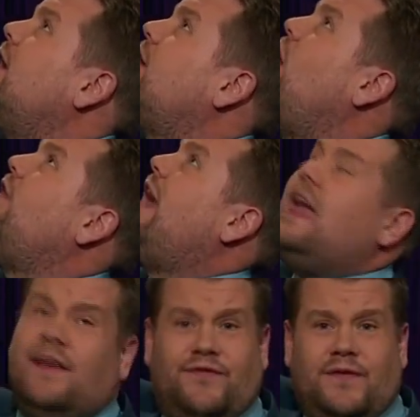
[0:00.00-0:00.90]
Can't
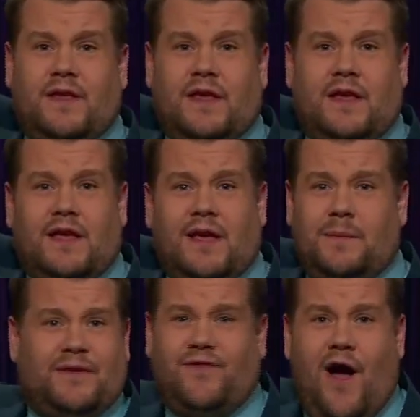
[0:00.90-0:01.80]
they? It'll
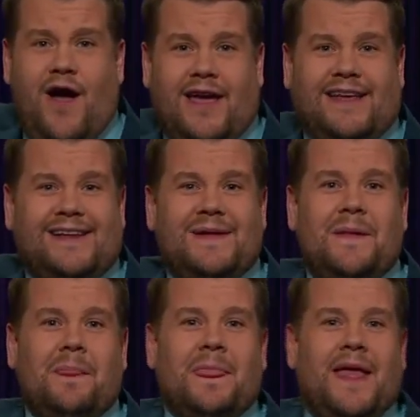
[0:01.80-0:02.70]
be fine.
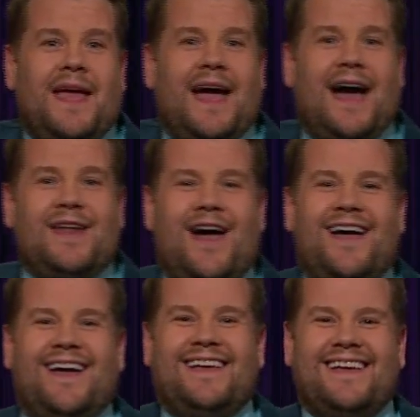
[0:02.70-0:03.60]
And
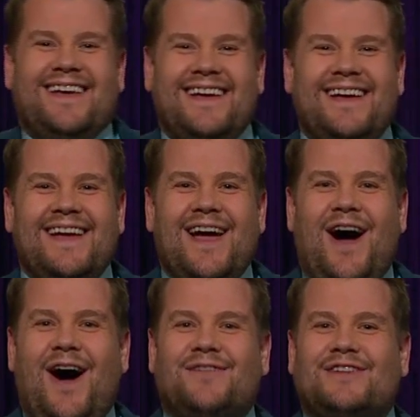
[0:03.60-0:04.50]

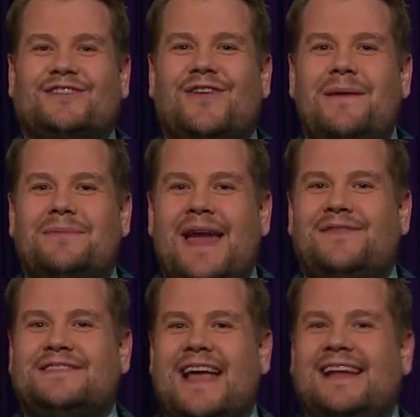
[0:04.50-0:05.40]
after Trump
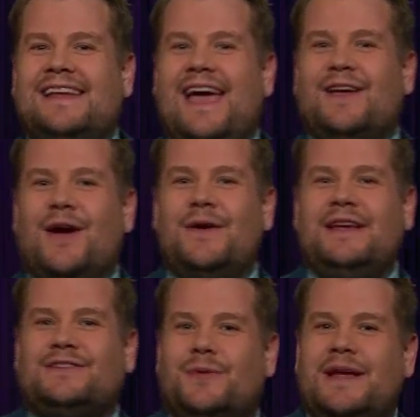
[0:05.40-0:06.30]
left San Diego,
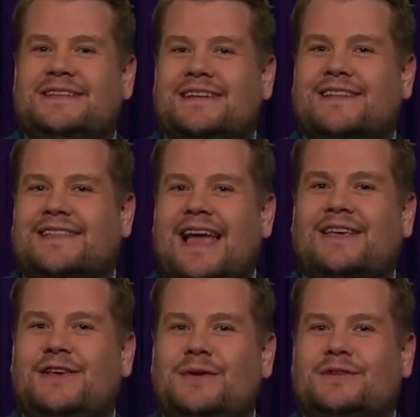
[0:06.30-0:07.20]
he tweeted a
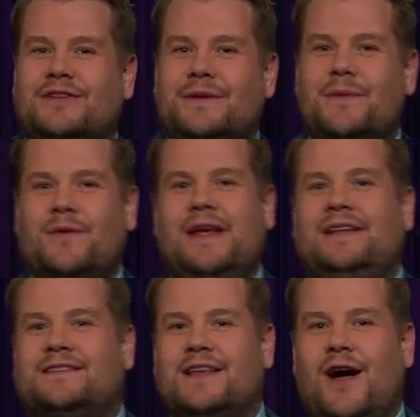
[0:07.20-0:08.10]
thank you to the
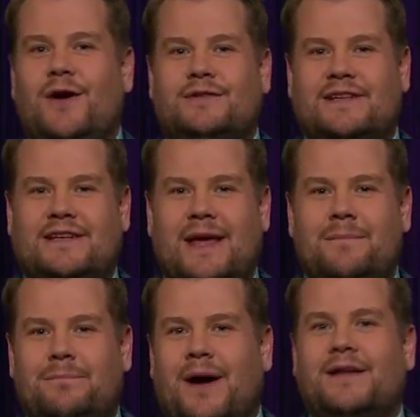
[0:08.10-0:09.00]
Marines that hosted
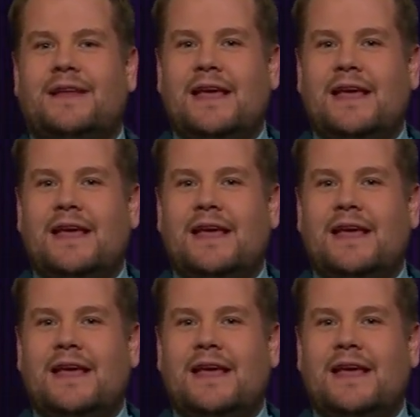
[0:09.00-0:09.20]
him, but